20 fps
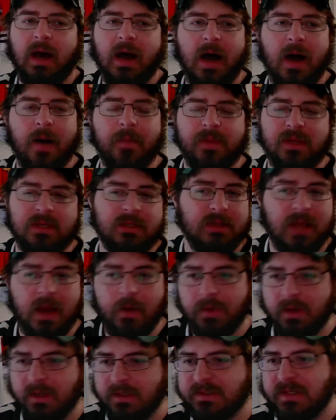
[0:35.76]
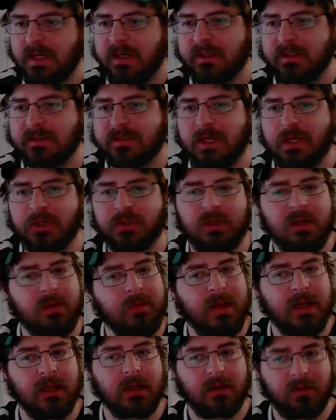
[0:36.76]
He did not want to sign an extension. He made it
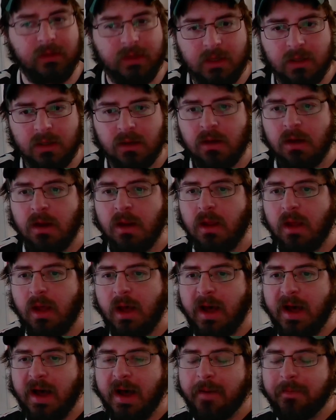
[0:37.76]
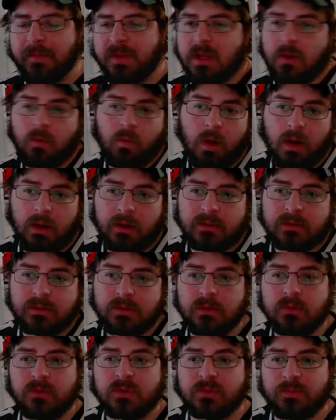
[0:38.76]
clear he wanted to
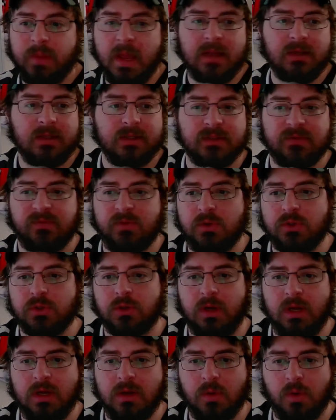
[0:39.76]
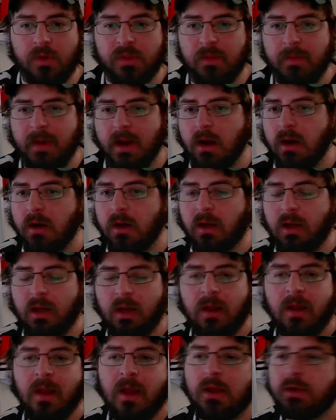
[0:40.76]
spend his future in North America
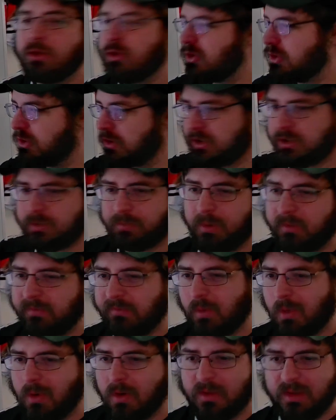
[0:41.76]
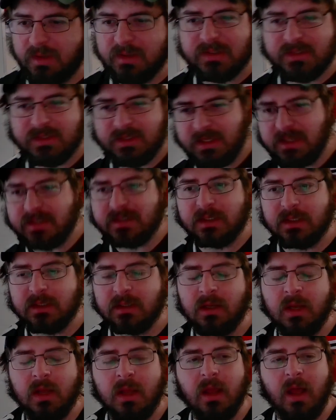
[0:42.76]
just before this season,
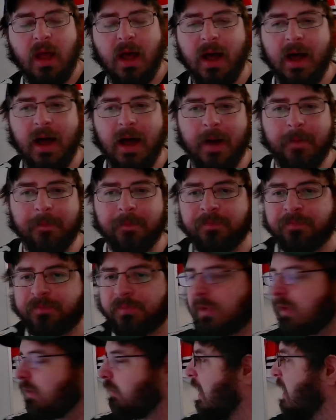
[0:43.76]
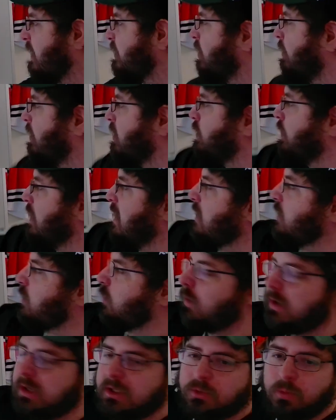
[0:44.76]
right? So between
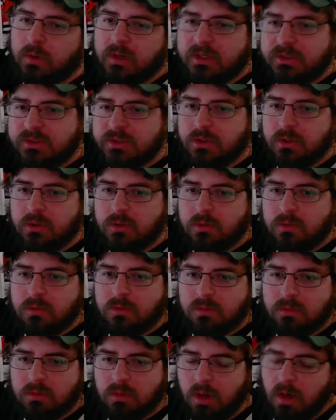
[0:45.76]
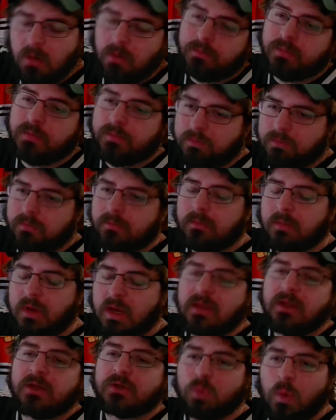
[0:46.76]
2022 or in the
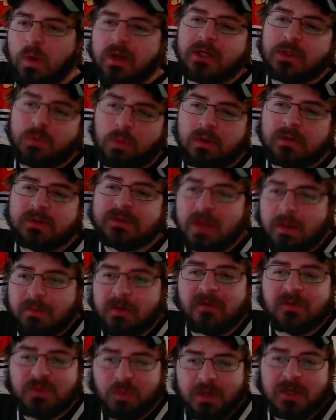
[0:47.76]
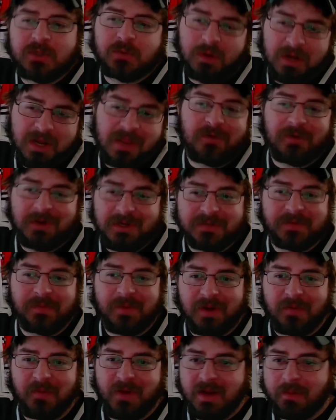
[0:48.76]
2020 summer of 2023 is a better
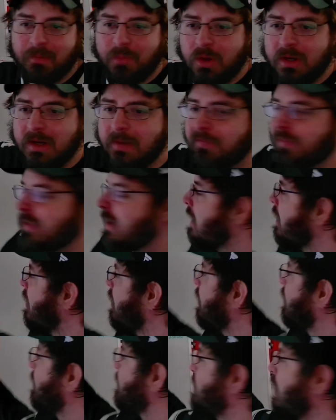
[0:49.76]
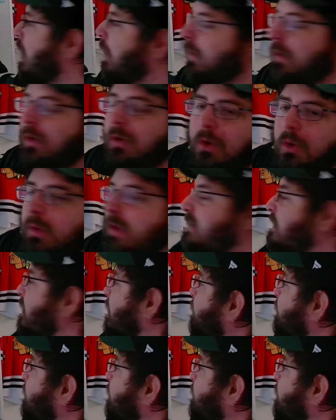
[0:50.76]
way to put it. So who is he?